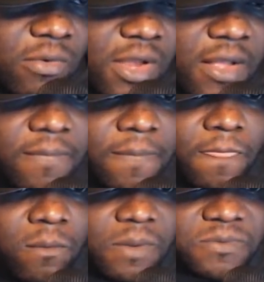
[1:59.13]

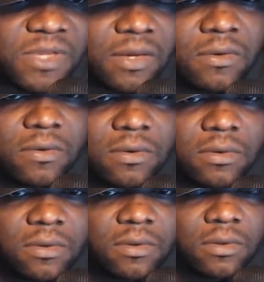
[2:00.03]
website.
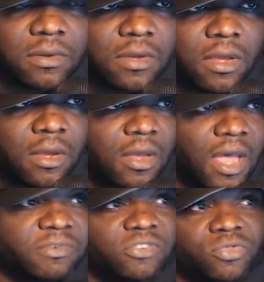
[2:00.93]
I'm
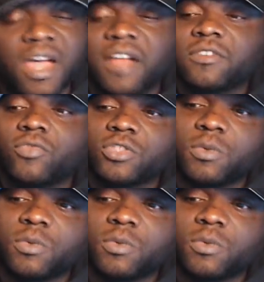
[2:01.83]
T3 Controversy with